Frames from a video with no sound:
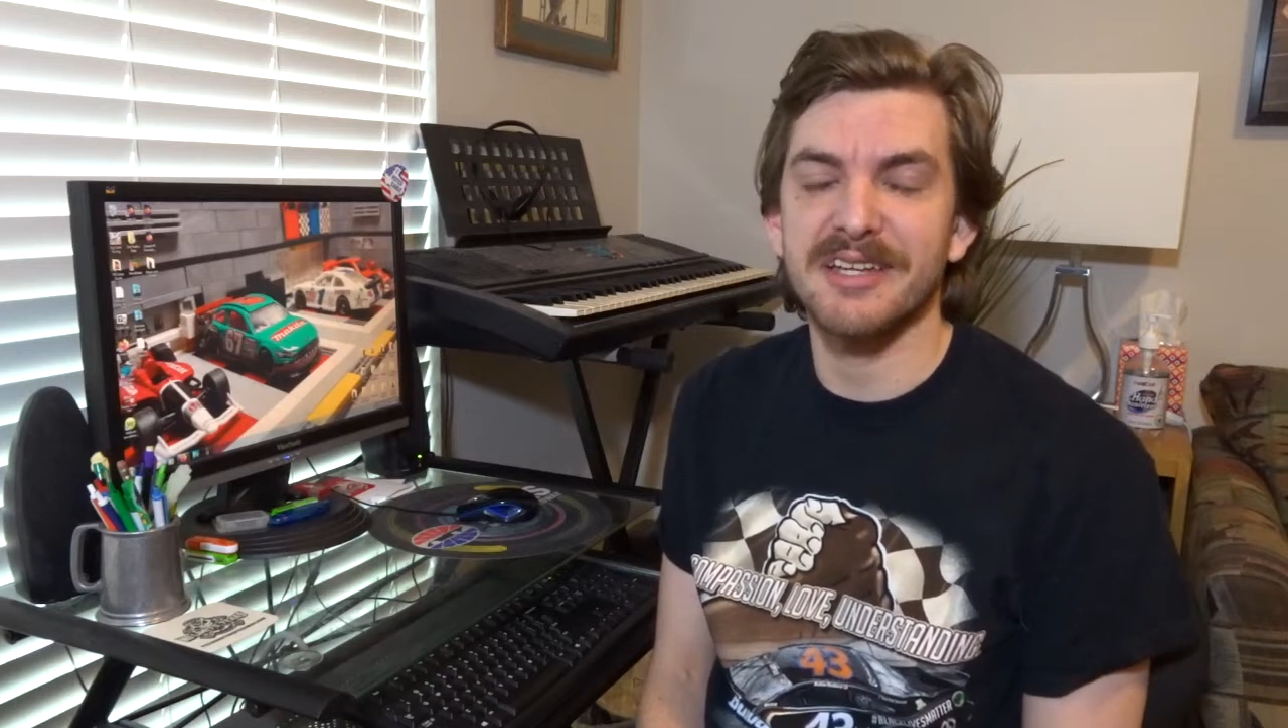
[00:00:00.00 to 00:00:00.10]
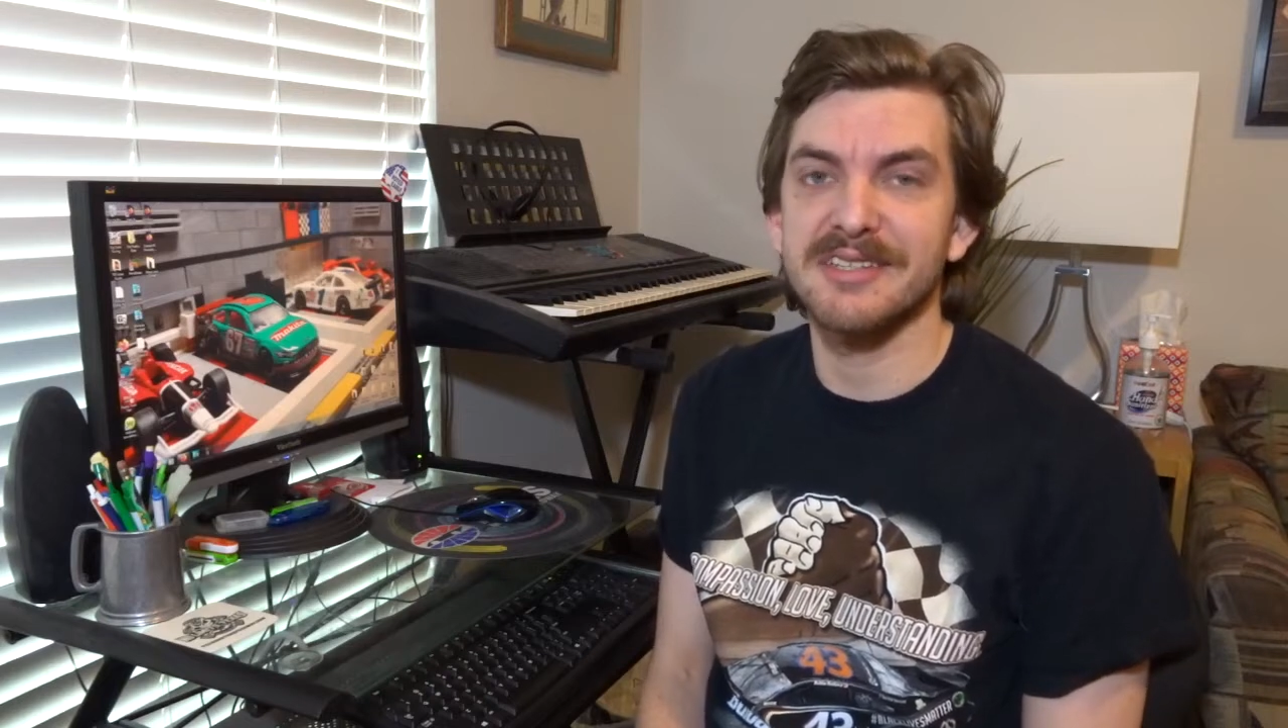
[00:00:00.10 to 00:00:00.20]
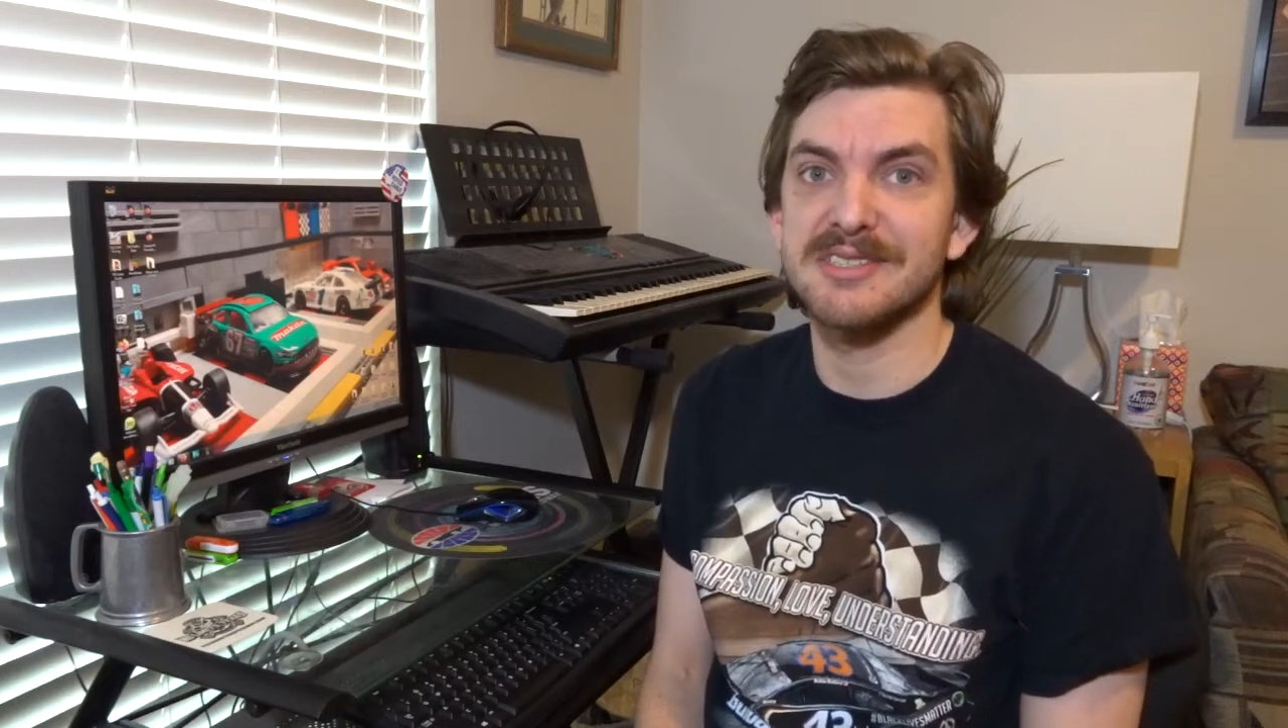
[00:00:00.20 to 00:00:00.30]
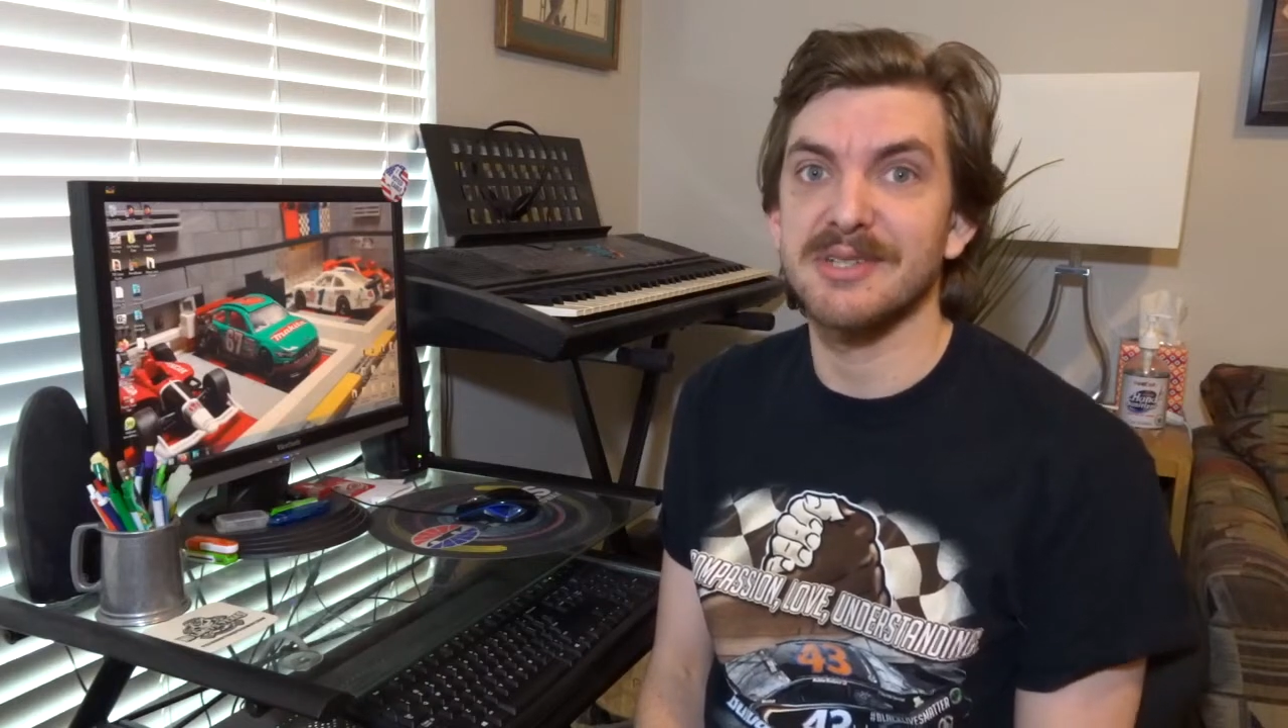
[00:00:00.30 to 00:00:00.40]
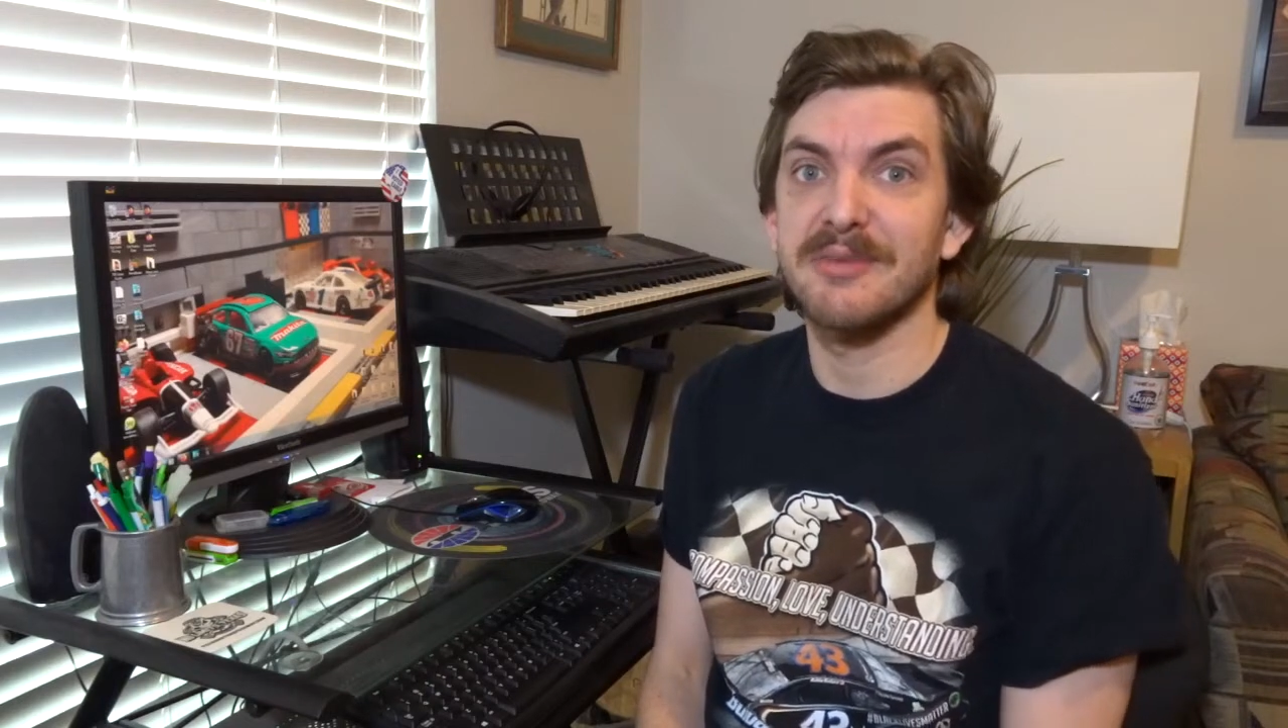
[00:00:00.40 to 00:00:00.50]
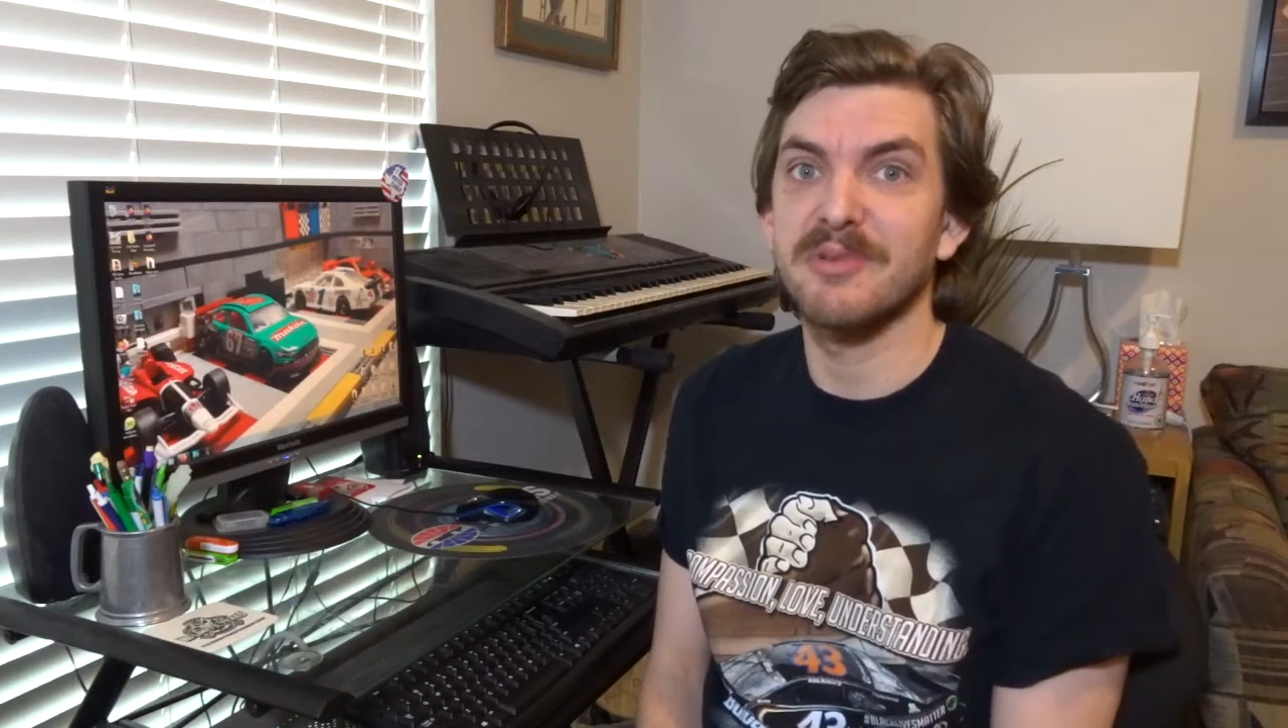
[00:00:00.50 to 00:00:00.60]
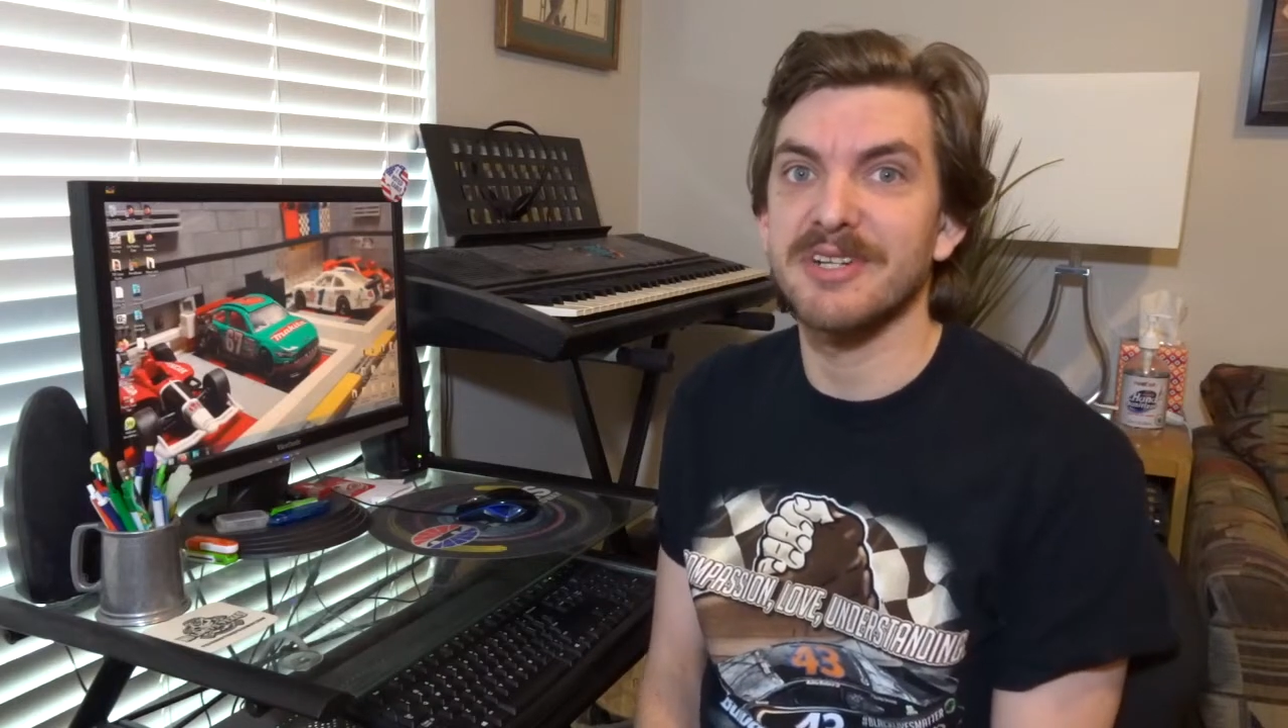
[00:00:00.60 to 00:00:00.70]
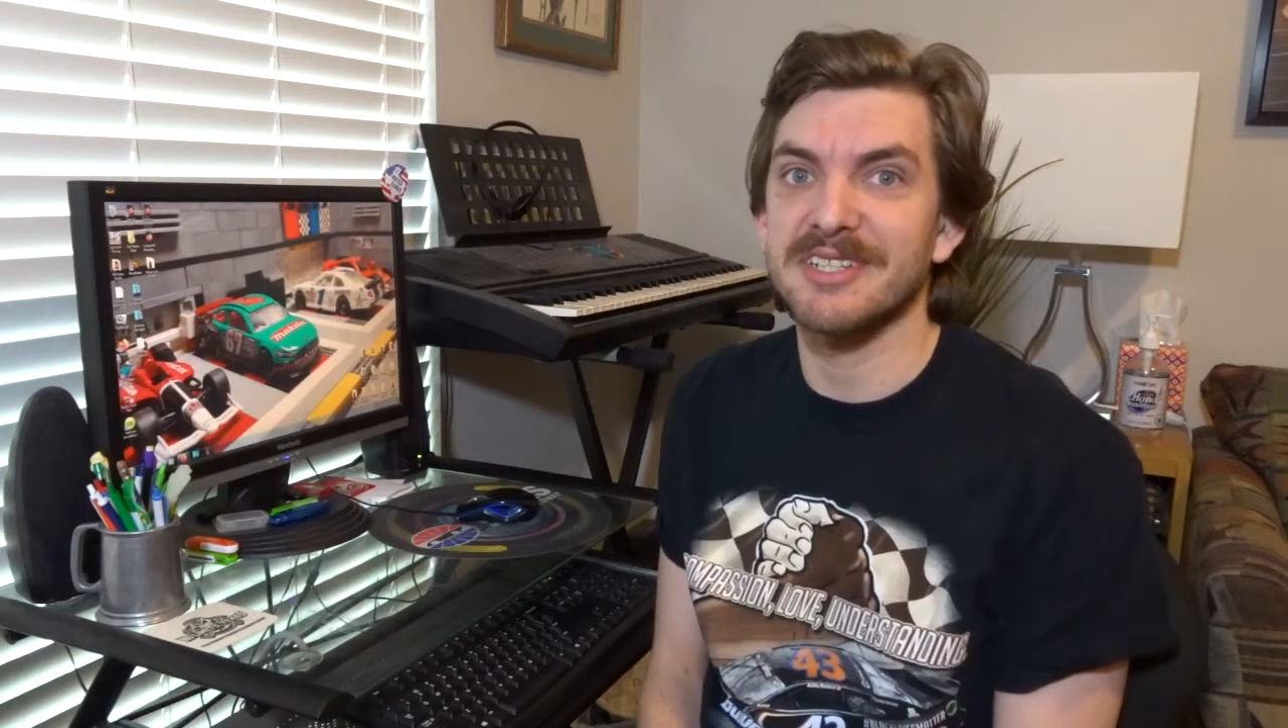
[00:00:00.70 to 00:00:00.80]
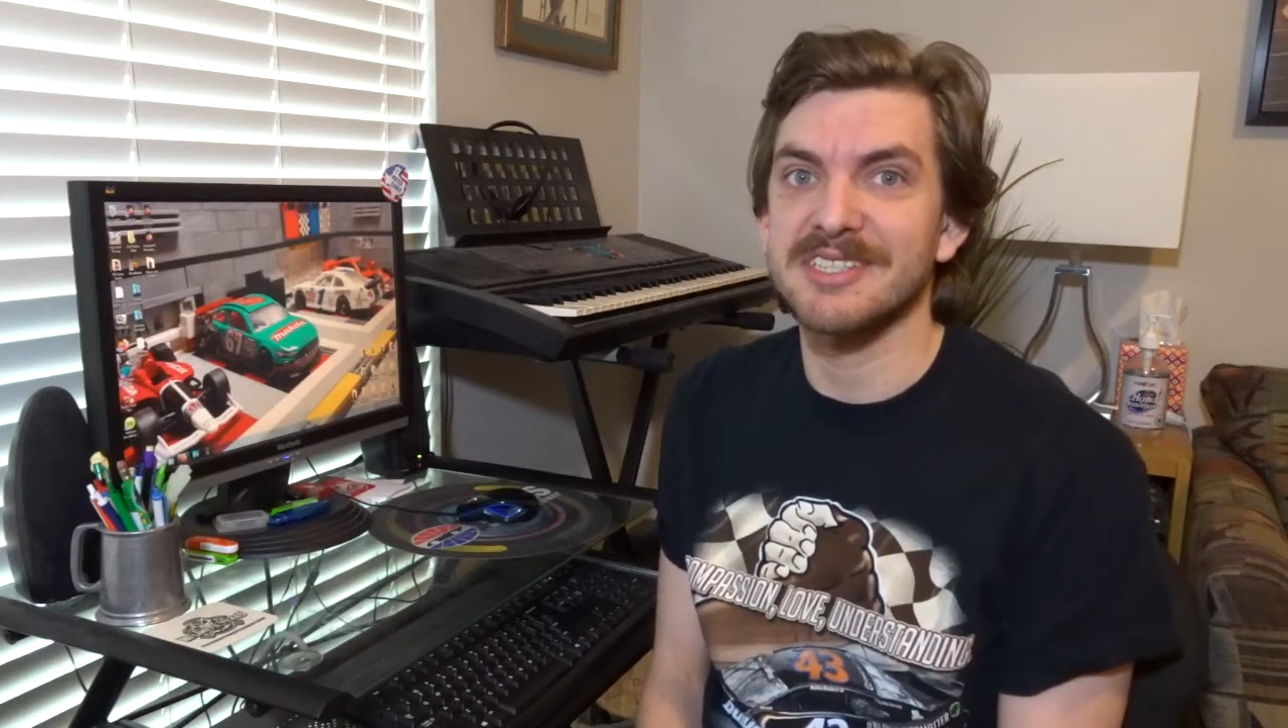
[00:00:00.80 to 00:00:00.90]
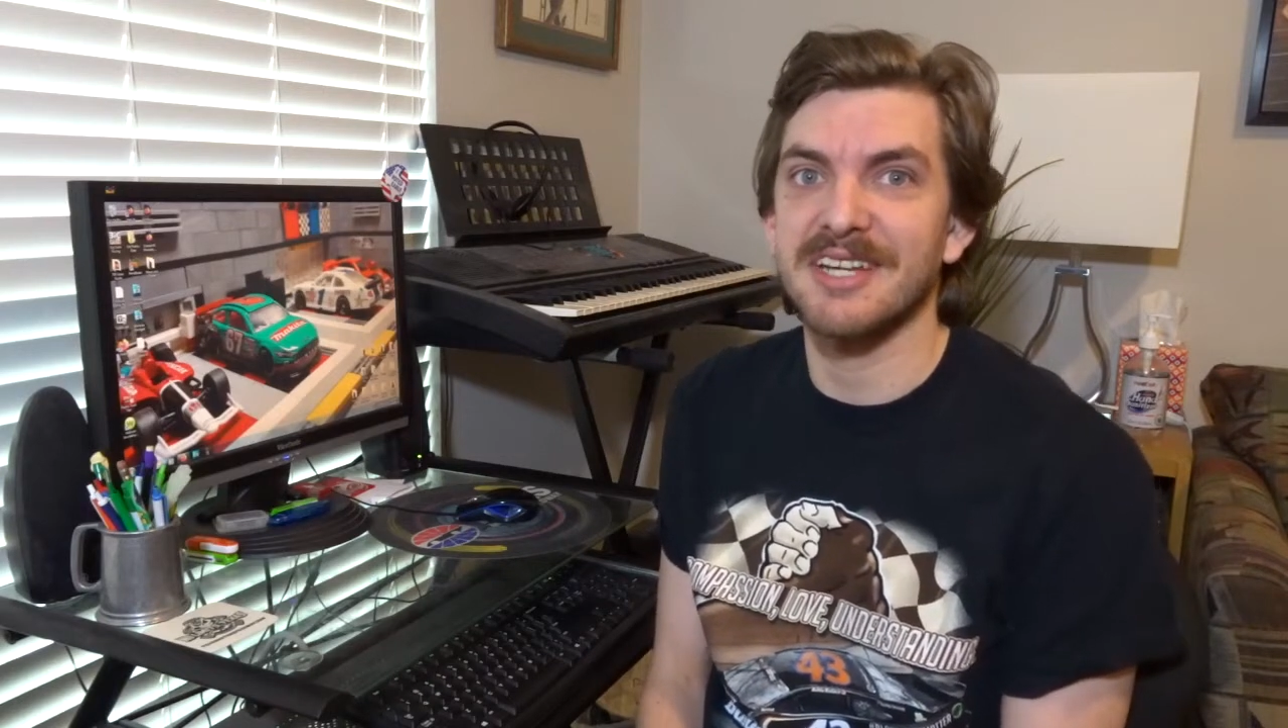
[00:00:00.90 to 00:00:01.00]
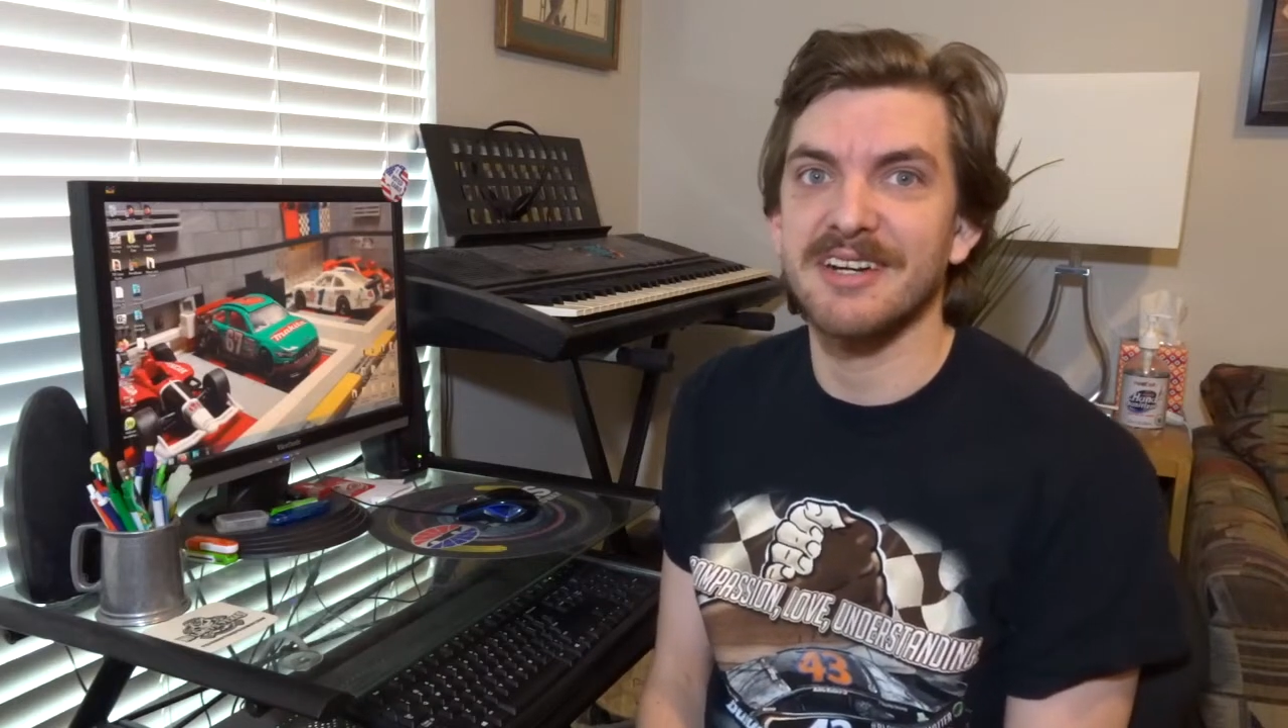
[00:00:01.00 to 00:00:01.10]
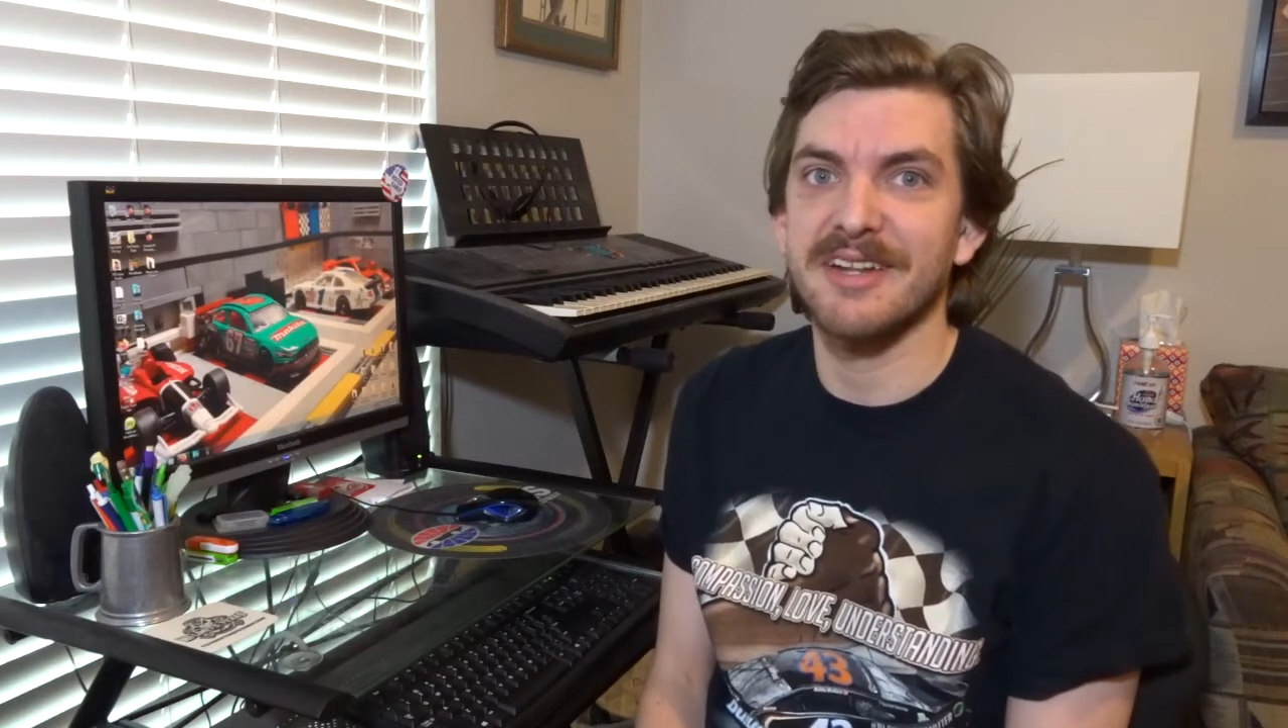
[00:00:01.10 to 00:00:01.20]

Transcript: and so I'm pretty excited.